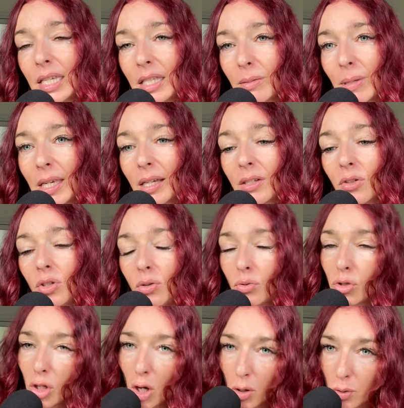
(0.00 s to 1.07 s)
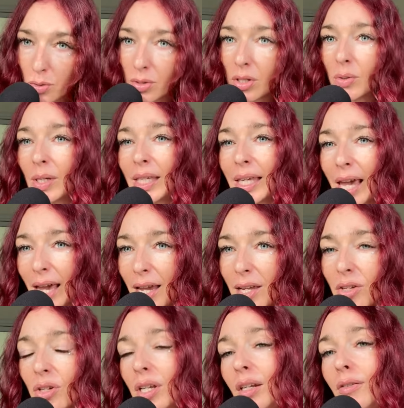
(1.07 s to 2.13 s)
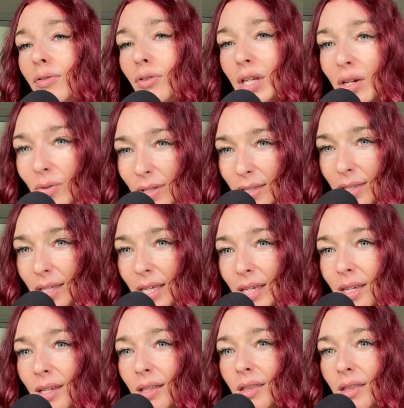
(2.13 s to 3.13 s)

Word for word: is because you chose to engage in a frequency